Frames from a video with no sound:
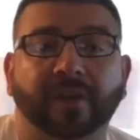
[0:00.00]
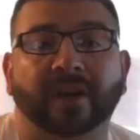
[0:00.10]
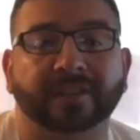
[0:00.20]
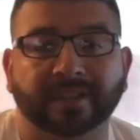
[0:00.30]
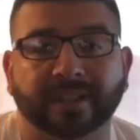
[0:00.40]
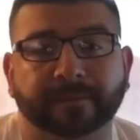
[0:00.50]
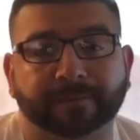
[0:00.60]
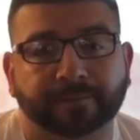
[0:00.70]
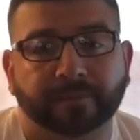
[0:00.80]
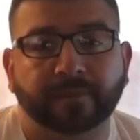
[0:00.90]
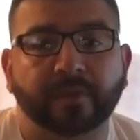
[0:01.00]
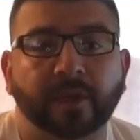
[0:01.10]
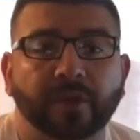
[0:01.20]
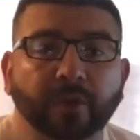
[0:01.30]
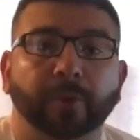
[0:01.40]
content
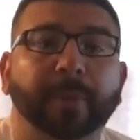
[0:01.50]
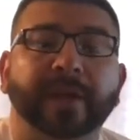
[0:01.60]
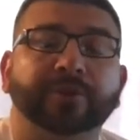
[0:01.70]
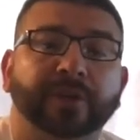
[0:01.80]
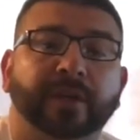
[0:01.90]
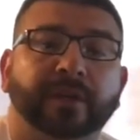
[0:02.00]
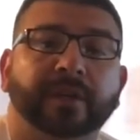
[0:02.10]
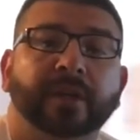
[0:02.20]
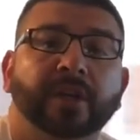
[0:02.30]
through Patreon.